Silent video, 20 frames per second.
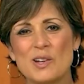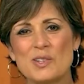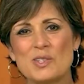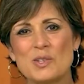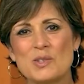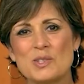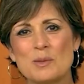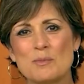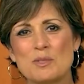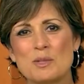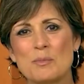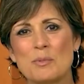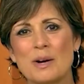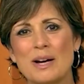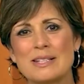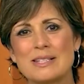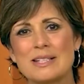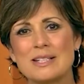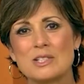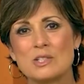some
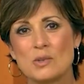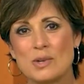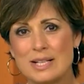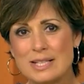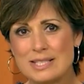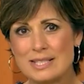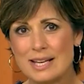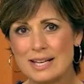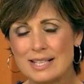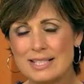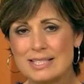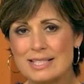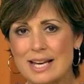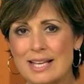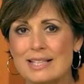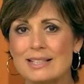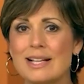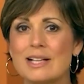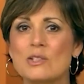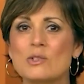surprising drinks that contain
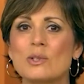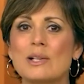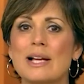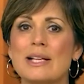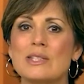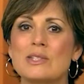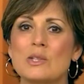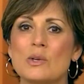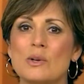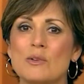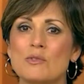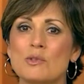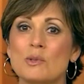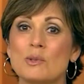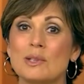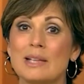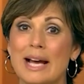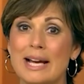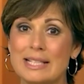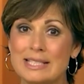electrolytes, so if
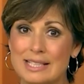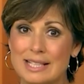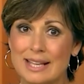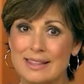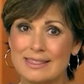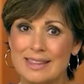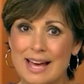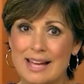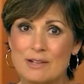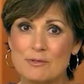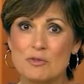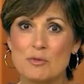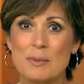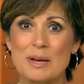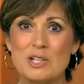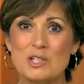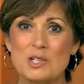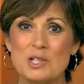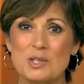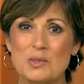you'd like to get that
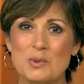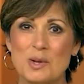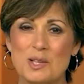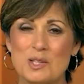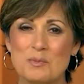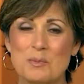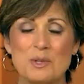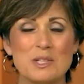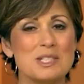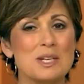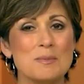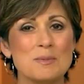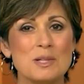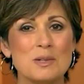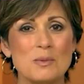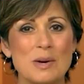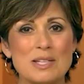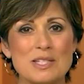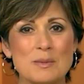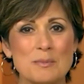information as well as more tips and
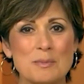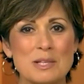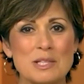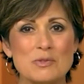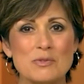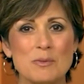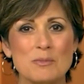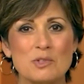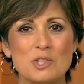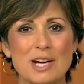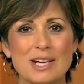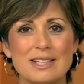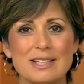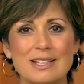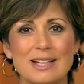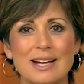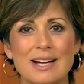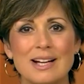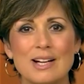recipes from Jaden,